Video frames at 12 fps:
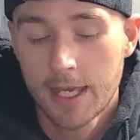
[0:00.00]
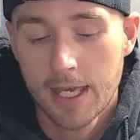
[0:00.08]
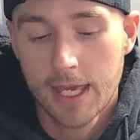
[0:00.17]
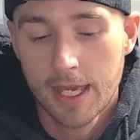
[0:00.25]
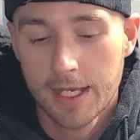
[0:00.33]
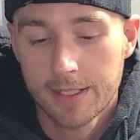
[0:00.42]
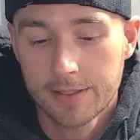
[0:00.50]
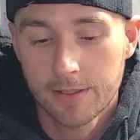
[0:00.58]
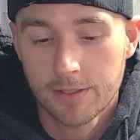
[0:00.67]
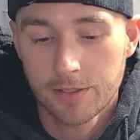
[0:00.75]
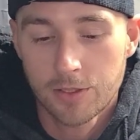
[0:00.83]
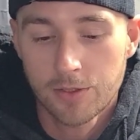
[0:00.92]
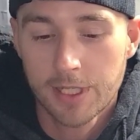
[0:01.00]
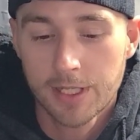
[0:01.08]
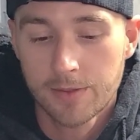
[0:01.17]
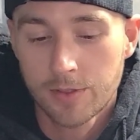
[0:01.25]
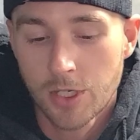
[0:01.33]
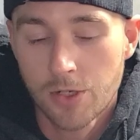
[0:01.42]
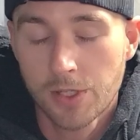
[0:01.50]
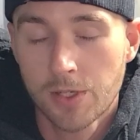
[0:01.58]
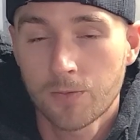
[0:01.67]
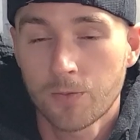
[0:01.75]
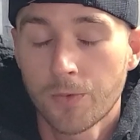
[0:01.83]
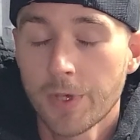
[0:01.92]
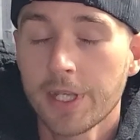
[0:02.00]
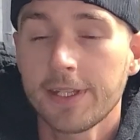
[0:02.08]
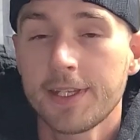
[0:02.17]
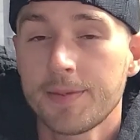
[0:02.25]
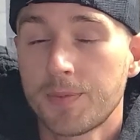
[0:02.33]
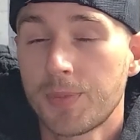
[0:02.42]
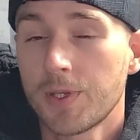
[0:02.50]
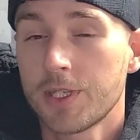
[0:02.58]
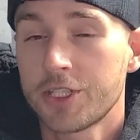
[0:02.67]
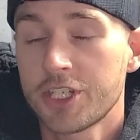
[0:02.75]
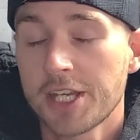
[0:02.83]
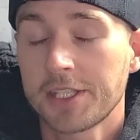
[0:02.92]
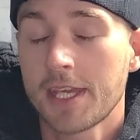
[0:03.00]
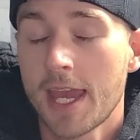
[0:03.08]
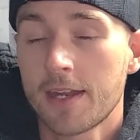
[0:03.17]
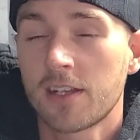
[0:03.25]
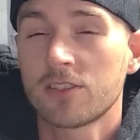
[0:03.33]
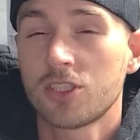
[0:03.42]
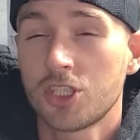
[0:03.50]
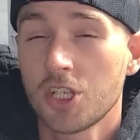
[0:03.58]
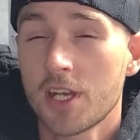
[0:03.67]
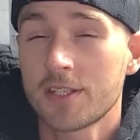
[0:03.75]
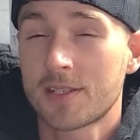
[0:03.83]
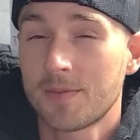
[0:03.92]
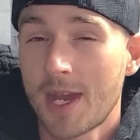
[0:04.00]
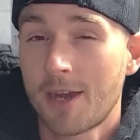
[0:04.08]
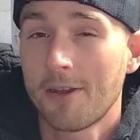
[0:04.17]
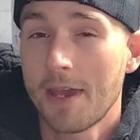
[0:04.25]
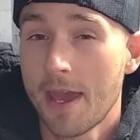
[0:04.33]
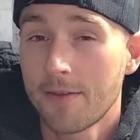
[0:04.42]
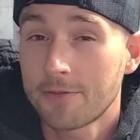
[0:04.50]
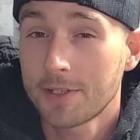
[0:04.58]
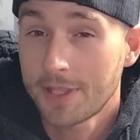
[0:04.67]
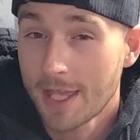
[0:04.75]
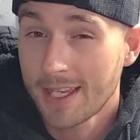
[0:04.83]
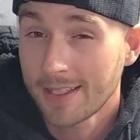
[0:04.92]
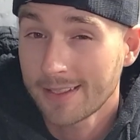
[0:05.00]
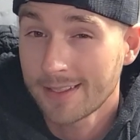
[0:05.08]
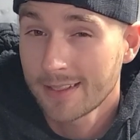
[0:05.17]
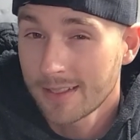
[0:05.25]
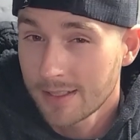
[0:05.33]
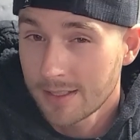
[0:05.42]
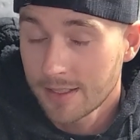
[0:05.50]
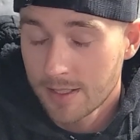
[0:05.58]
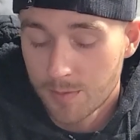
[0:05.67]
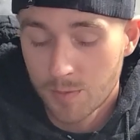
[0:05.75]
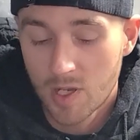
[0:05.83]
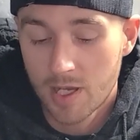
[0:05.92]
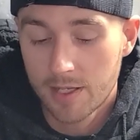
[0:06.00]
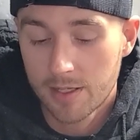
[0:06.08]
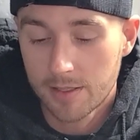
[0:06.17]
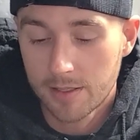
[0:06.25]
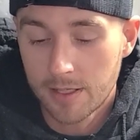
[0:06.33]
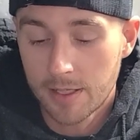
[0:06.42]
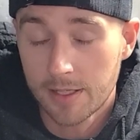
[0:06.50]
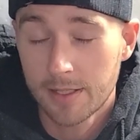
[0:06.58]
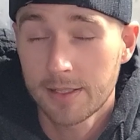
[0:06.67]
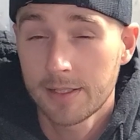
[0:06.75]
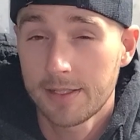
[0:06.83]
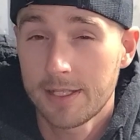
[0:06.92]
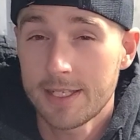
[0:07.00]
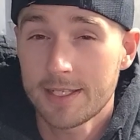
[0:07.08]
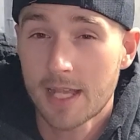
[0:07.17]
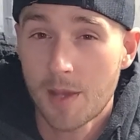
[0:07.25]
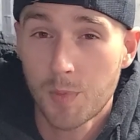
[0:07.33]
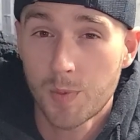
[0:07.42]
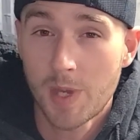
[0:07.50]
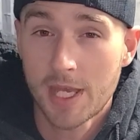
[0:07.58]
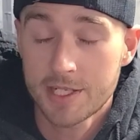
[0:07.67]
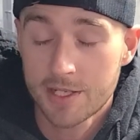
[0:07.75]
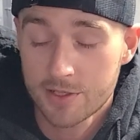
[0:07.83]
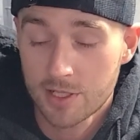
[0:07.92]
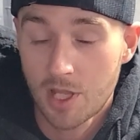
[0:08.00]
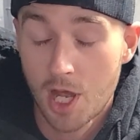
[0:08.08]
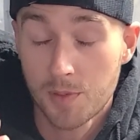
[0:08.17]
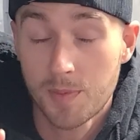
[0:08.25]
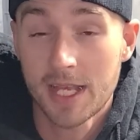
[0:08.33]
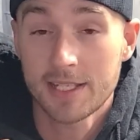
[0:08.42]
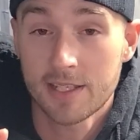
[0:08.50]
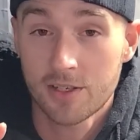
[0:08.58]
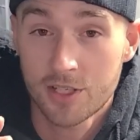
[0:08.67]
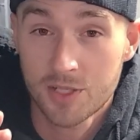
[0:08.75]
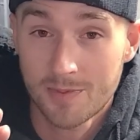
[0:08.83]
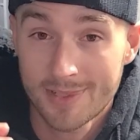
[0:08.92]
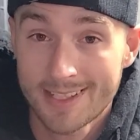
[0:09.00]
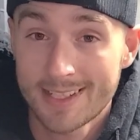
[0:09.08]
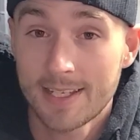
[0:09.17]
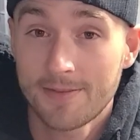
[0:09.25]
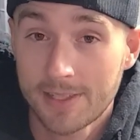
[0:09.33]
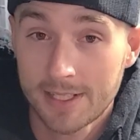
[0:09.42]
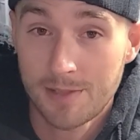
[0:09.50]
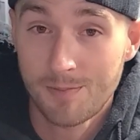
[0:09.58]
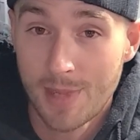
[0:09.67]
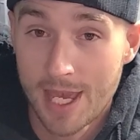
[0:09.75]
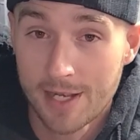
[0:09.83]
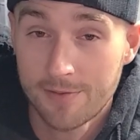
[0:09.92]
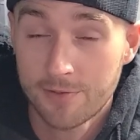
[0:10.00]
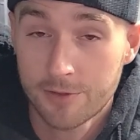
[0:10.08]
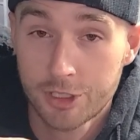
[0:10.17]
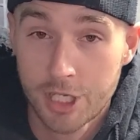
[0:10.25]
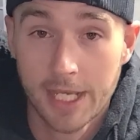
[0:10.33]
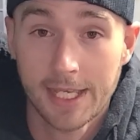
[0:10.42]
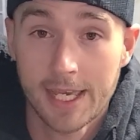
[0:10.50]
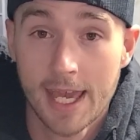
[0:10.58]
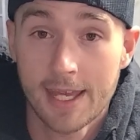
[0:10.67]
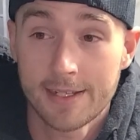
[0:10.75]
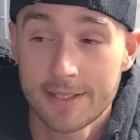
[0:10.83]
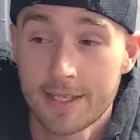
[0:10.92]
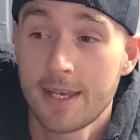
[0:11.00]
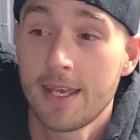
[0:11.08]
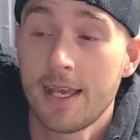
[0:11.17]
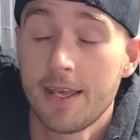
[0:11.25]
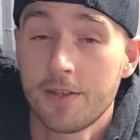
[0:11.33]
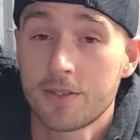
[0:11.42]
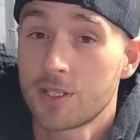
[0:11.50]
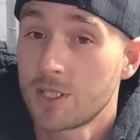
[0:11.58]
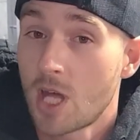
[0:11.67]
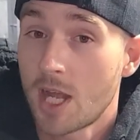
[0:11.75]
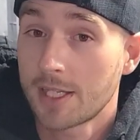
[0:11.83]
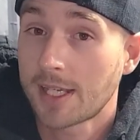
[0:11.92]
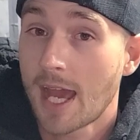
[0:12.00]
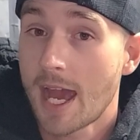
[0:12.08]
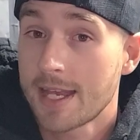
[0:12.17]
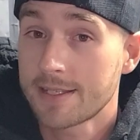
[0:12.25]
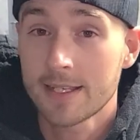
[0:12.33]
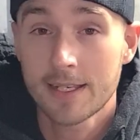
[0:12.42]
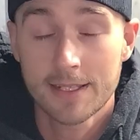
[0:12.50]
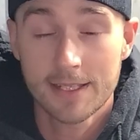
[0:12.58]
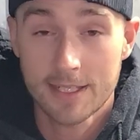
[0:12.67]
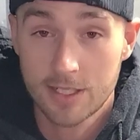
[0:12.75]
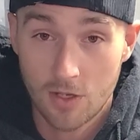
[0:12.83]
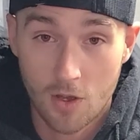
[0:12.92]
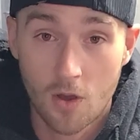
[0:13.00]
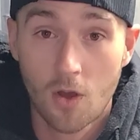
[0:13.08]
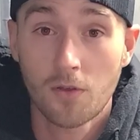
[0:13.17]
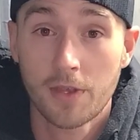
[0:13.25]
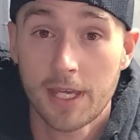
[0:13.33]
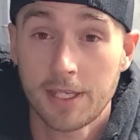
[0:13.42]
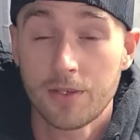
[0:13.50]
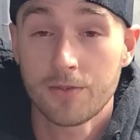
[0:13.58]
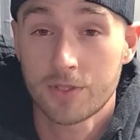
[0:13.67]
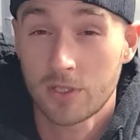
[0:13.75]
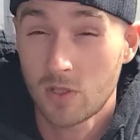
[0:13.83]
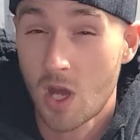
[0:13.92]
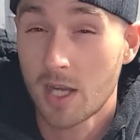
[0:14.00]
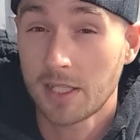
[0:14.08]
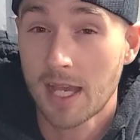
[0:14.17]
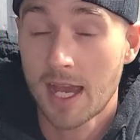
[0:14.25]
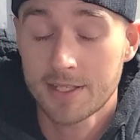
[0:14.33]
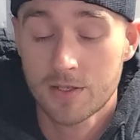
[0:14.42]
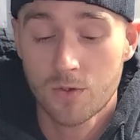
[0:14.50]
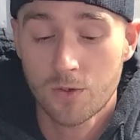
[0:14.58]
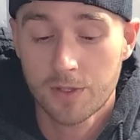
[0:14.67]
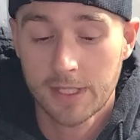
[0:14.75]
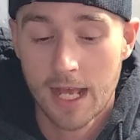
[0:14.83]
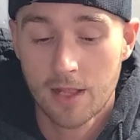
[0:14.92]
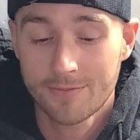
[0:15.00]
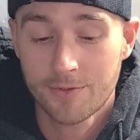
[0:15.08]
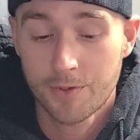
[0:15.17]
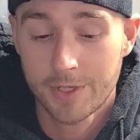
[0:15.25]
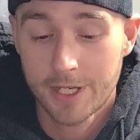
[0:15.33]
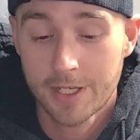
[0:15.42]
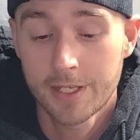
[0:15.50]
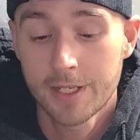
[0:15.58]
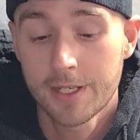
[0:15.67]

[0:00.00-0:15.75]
And you can really put a shaky head on just about everything. But these type of baits, there's a lot of baits that are specifically made for shaky heads. And there's a lot of guys, this is all they use. A lot of guys in Northern California,